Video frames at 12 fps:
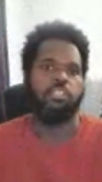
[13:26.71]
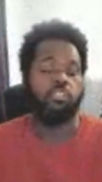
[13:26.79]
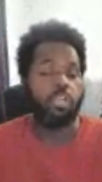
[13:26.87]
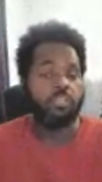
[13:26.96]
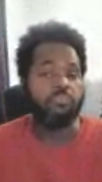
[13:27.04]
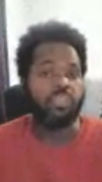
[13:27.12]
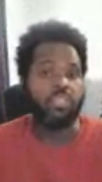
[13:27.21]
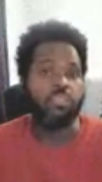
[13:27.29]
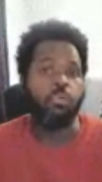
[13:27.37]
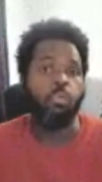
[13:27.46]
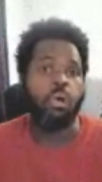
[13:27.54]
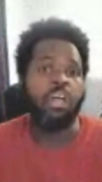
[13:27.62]

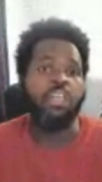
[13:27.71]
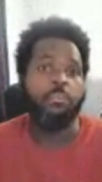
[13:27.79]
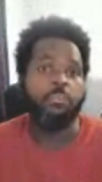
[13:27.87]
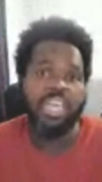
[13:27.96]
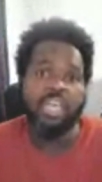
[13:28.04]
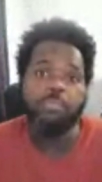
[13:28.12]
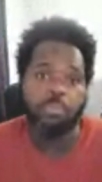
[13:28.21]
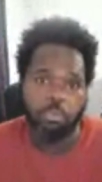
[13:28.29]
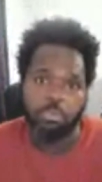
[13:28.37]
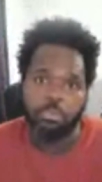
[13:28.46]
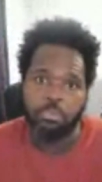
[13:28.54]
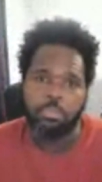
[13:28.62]
circumvent the will of the
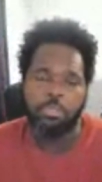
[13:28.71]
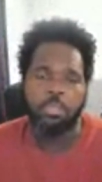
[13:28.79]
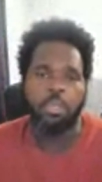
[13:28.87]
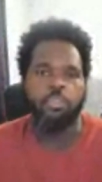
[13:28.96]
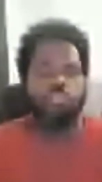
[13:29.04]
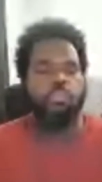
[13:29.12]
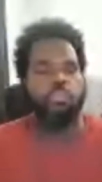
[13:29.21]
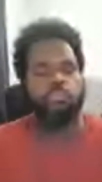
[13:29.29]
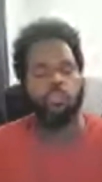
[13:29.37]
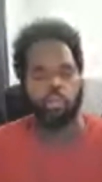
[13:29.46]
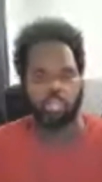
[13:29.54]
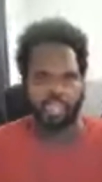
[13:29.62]
people through the
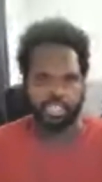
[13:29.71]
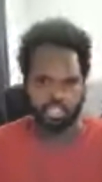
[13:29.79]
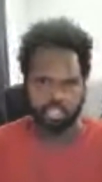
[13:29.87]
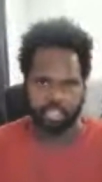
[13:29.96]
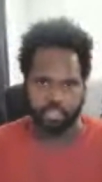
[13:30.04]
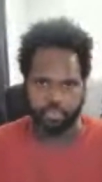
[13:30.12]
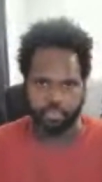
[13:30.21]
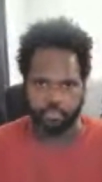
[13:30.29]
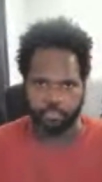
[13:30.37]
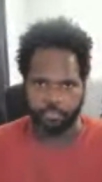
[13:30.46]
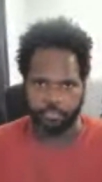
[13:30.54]
Florida legislature.